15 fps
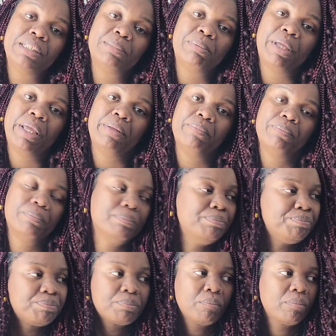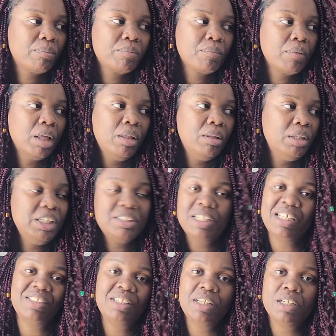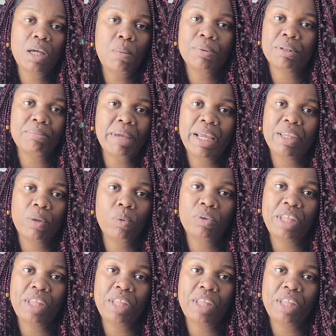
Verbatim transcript: explain. These kids didn't come with a manual.